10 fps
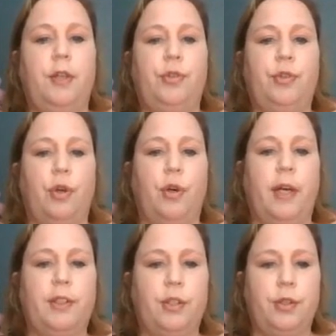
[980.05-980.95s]
So
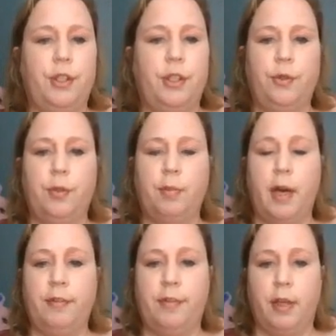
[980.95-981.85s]
I told you who's in
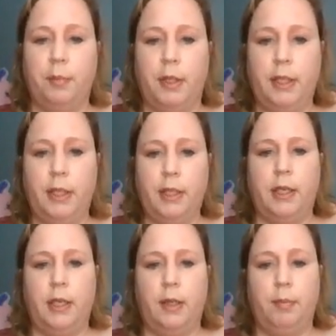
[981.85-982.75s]
my family,
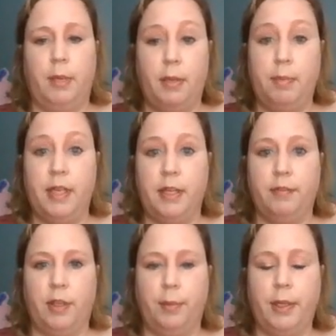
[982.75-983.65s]
my immediate
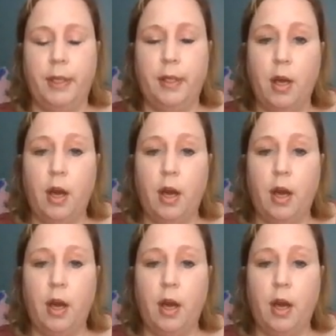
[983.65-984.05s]
family.